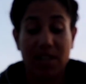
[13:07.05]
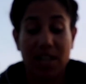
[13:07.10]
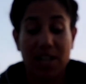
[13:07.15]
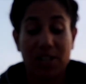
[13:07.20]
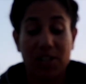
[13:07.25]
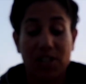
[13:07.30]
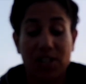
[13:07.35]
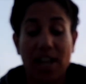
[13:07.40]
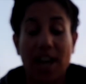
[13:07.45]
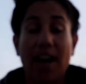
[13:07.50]

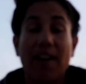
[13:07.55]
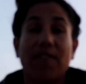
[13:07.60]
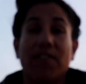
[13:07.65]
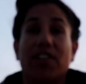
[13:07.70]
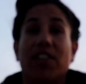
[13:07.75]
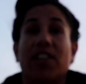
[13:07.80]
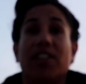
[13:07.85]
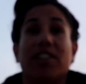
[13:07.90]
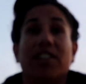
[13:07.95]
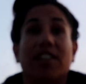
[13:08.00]
achieved
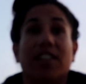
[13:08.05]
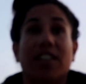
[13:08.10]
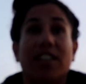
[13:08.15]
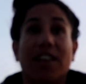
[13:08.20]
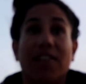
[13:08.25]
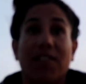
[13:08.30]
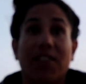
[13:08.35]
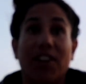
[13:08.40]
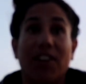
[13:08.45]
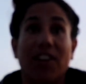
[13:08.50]
it in
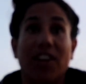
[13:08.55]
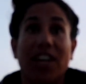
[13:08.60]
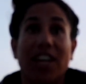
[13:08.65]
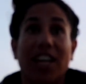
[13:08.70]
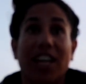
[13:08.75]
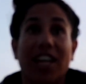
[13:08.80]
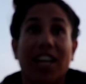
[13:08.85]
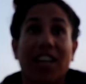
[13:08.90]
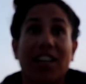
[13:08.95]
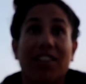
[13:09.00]
a
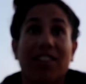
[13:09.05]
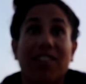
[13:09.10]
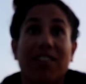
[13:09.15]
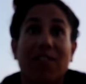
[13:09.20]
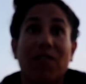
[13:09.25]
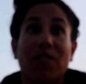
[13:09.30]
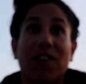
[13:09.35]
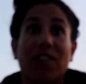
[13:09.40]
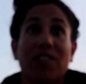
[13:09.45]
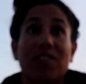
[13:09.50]
very
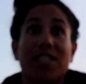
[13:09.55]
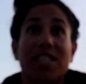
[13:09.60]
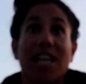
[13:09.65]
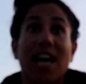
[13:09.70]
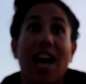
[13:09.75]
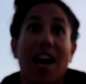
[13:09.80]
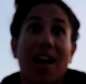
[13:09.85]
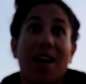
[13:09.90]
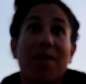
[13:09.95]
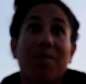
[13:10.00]
difficult
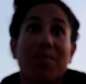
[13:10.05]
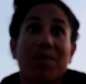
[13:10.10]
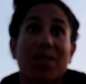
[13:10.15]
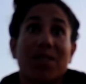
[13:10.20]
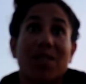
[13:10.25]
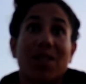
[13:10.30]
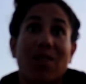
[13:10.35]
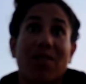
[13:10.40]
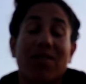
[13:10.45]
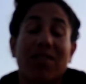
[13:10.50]
time,
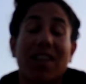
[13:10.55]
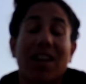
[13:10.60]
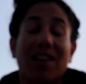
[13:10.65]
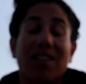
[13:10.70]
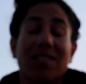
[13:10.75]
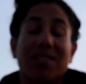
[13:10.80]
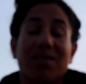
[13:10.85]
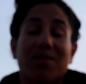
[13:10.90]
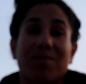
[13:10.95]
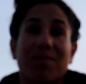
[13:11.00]
so that
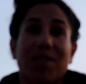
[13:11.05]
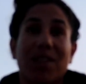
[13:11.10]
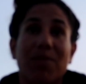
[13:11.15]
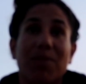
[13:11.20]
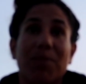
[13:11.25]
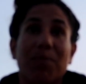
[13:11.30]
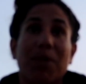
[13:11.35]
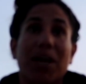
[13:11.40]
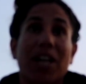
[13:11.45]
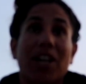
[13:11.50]
is
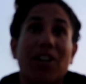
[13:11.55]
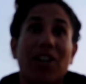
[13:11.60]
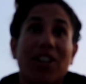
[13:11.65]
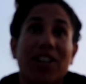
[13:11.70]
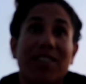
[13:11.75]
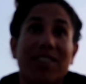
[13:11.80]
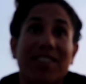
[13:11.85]
even better.